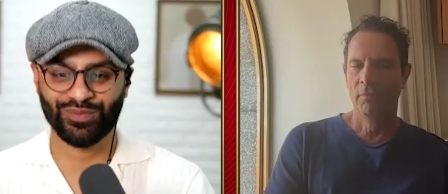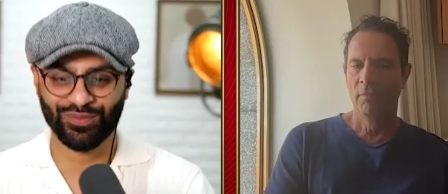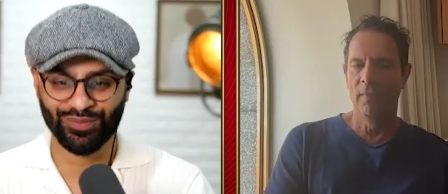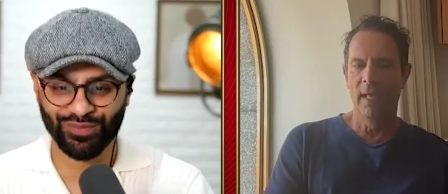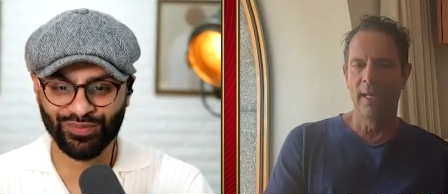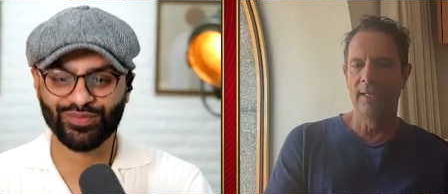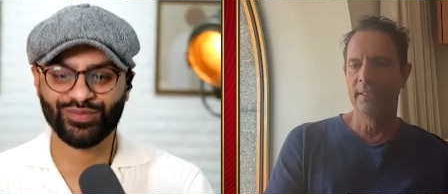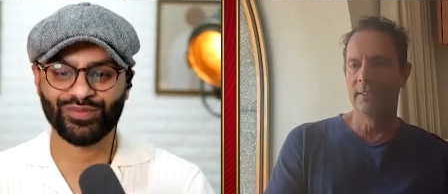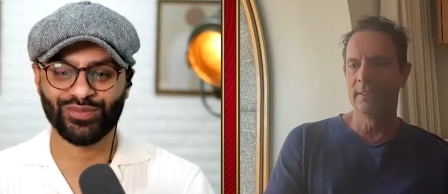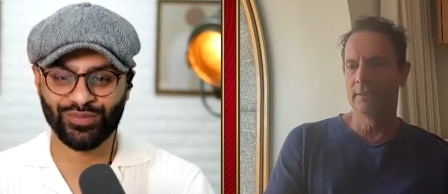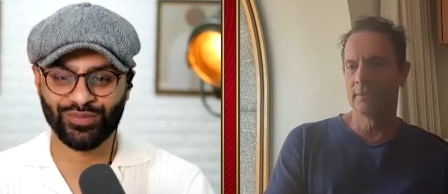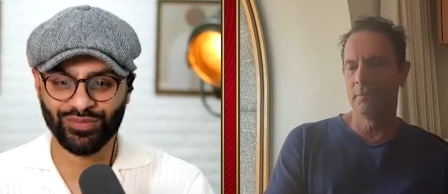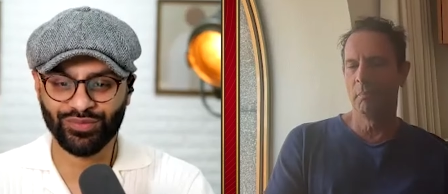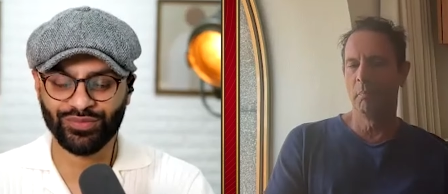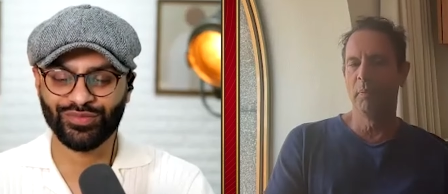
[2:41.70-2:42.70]
Speaker 1: that is
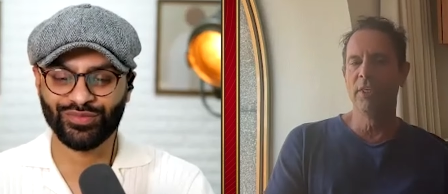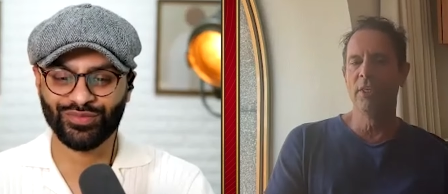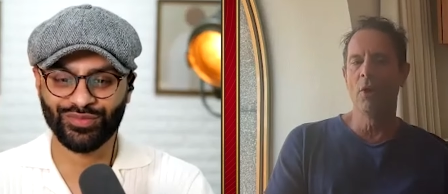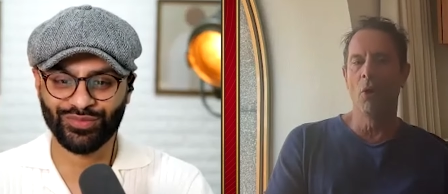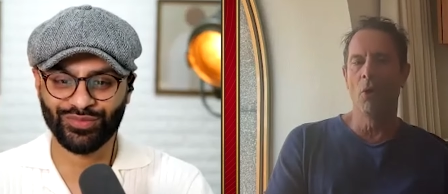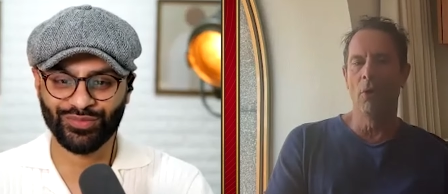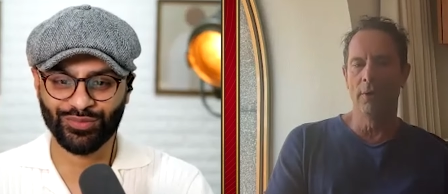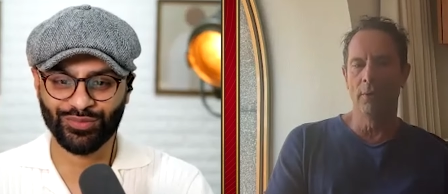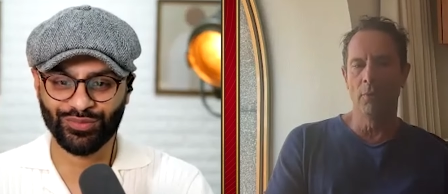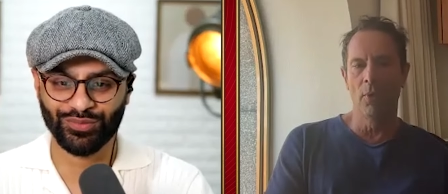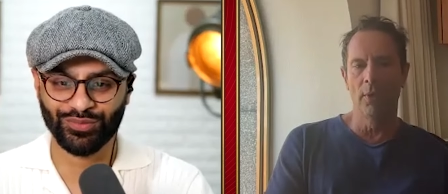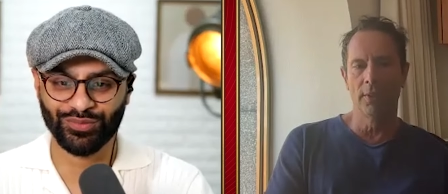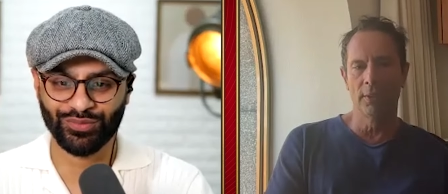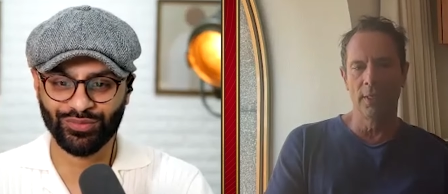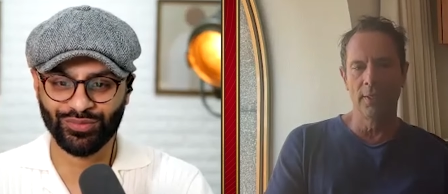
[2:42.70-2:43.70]
beyond
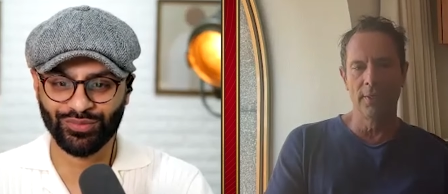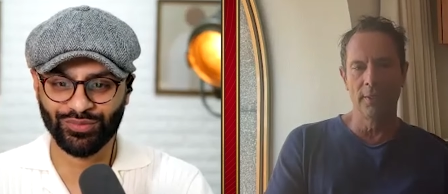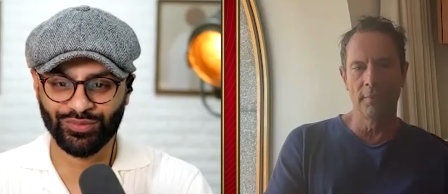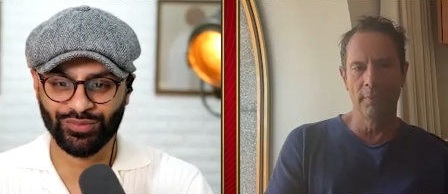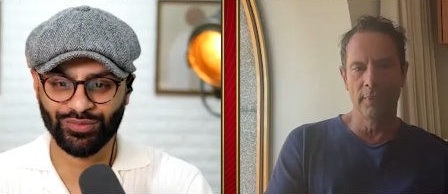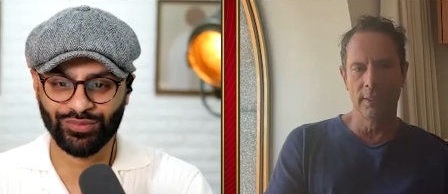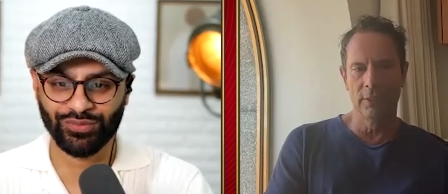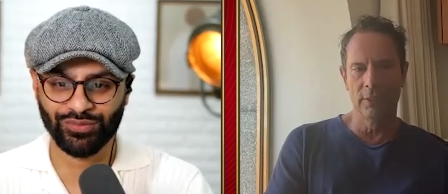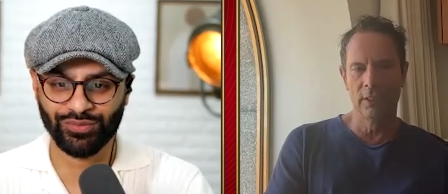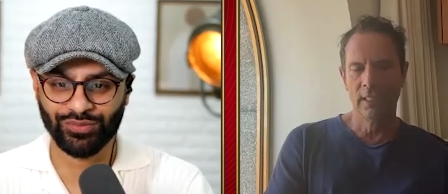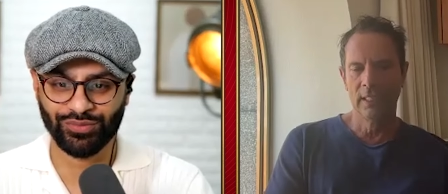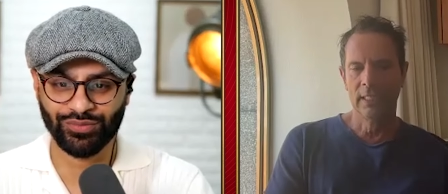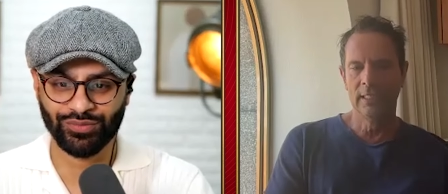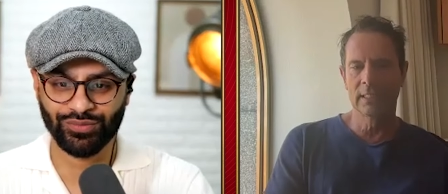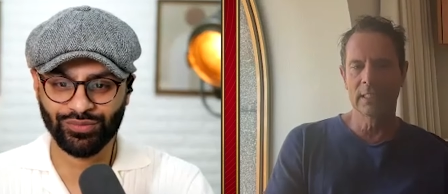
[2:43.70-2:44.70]
water under a bridge
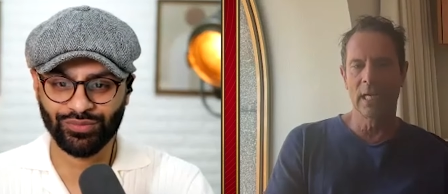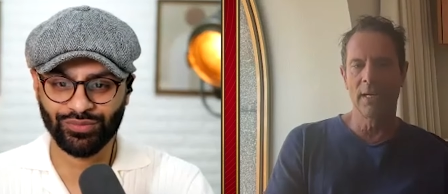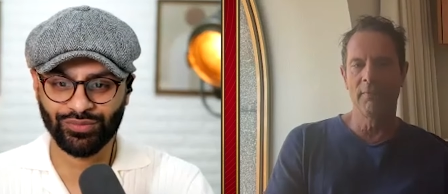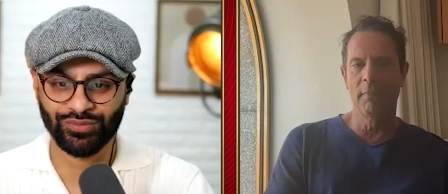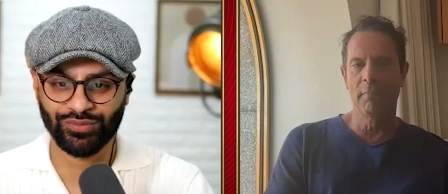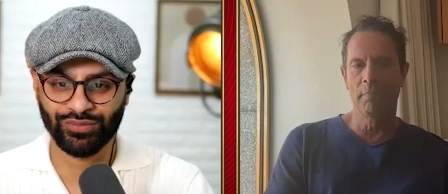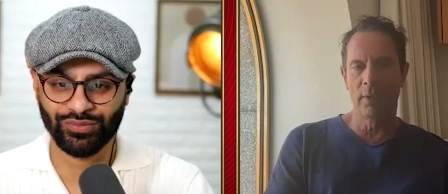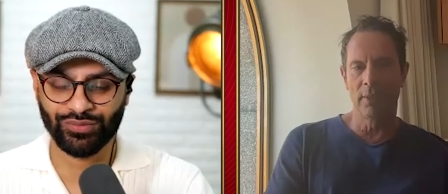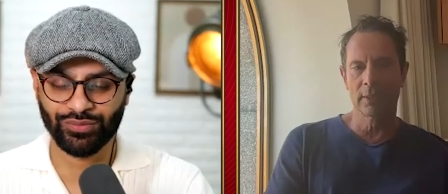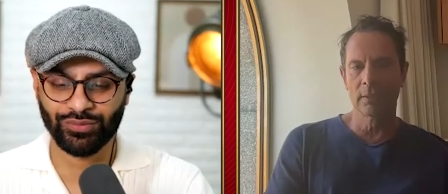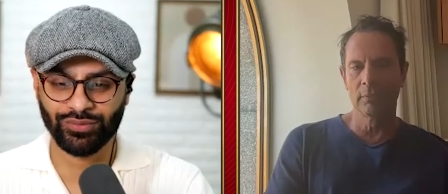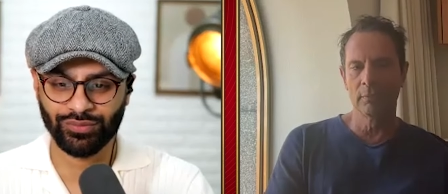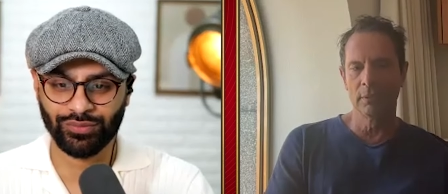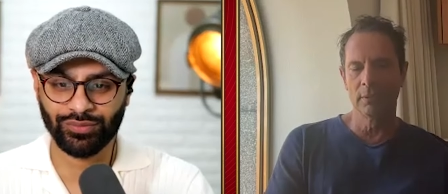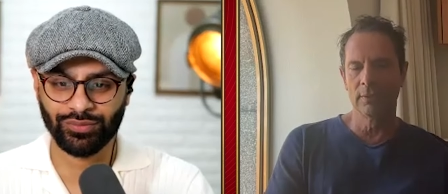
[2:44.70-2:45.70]
it's kind of
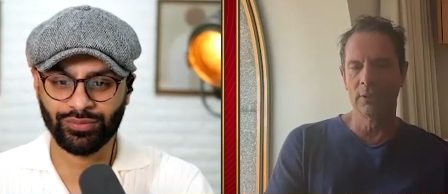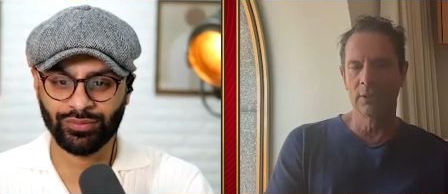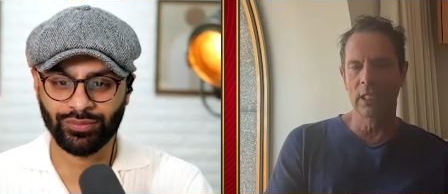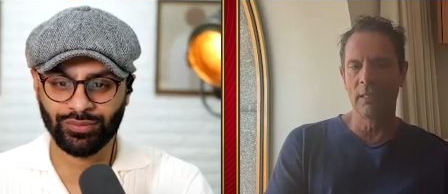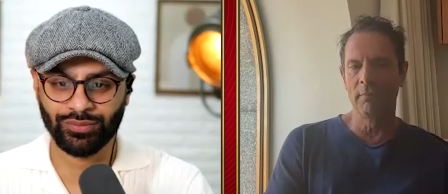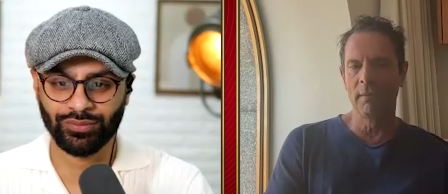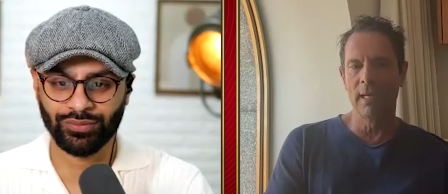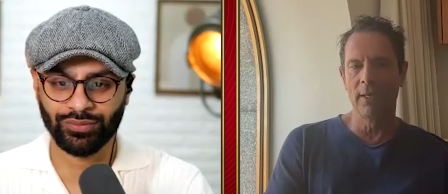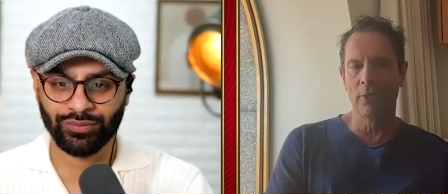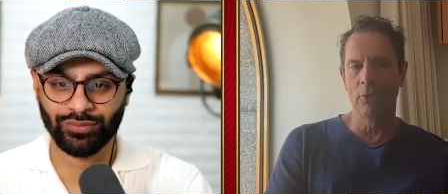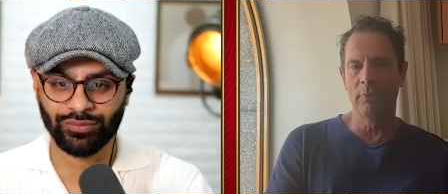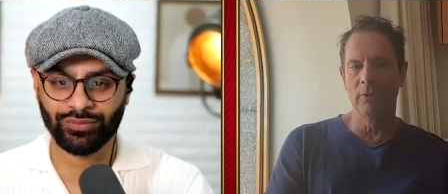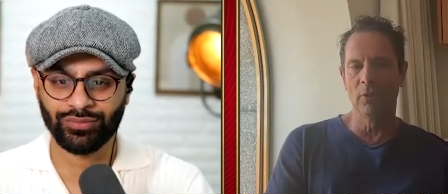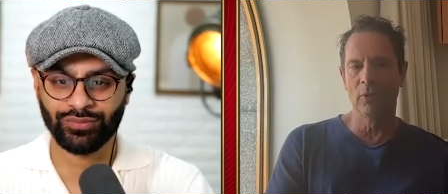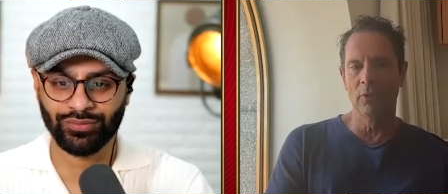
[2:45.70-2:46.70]
impossible the time arrow
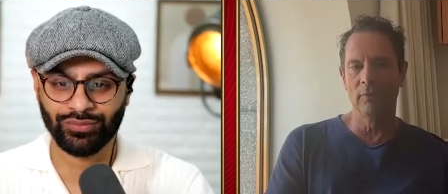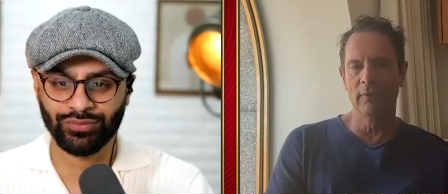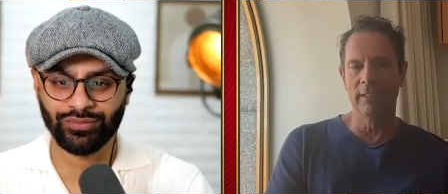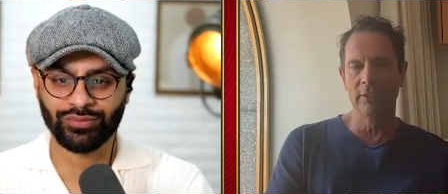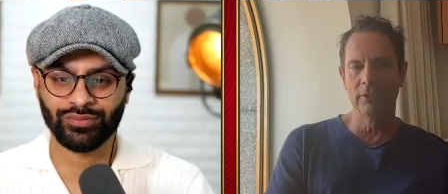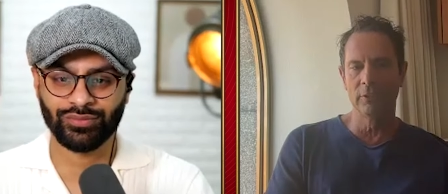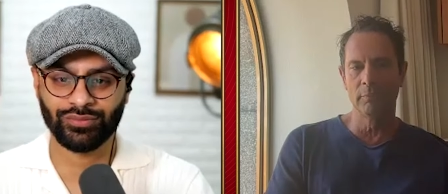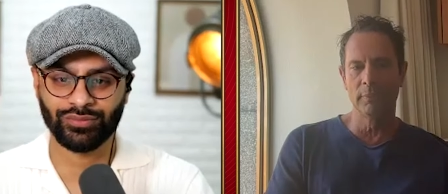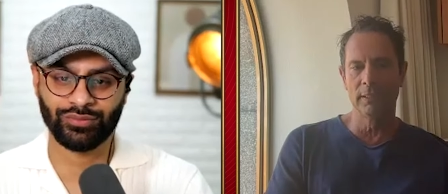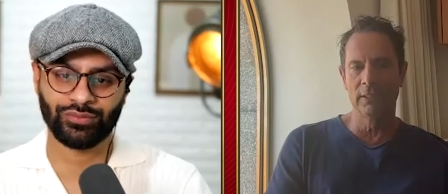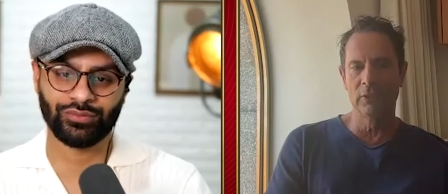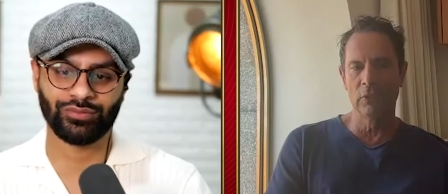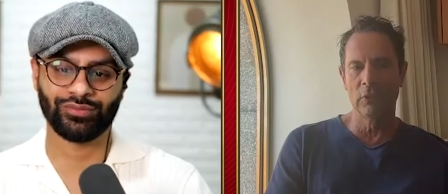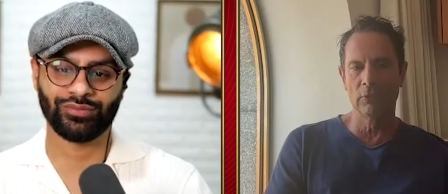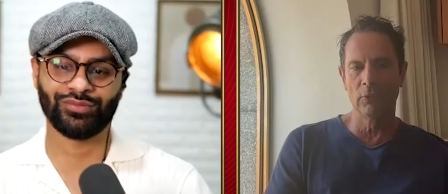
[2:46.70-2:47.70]
with all of entropy is
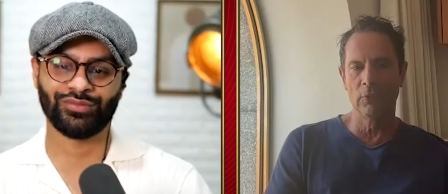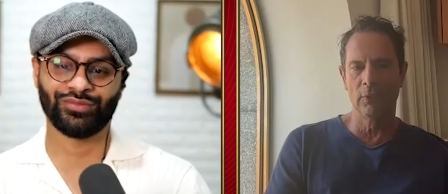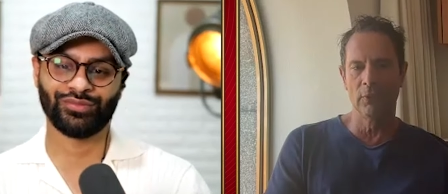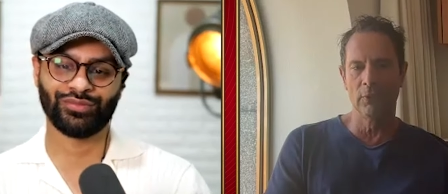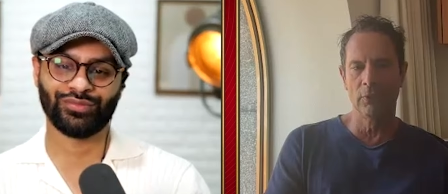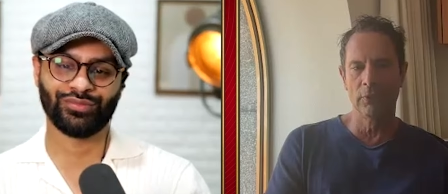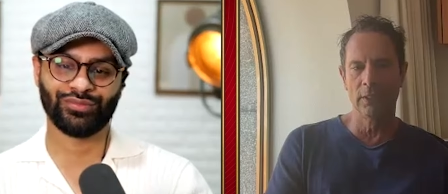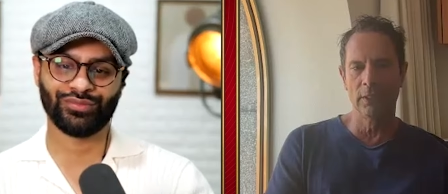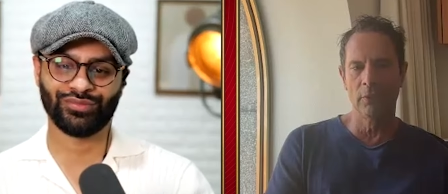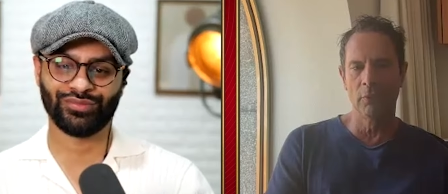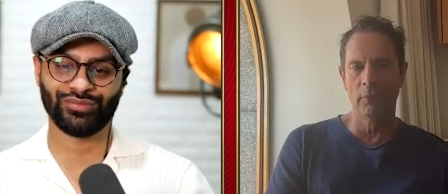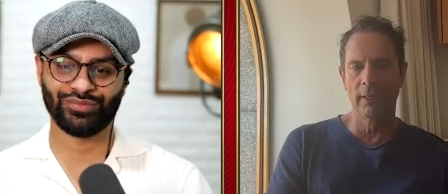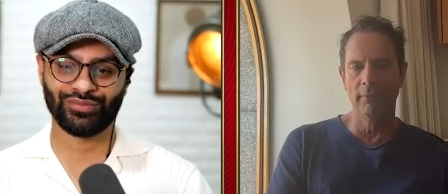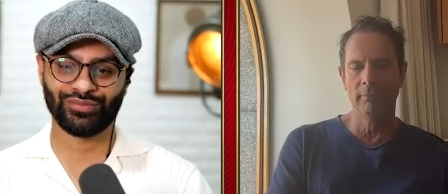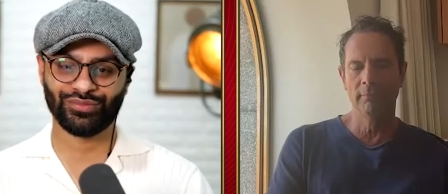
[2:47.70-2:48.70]
not going to go the other
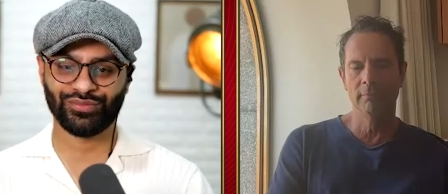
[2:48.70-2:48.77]
way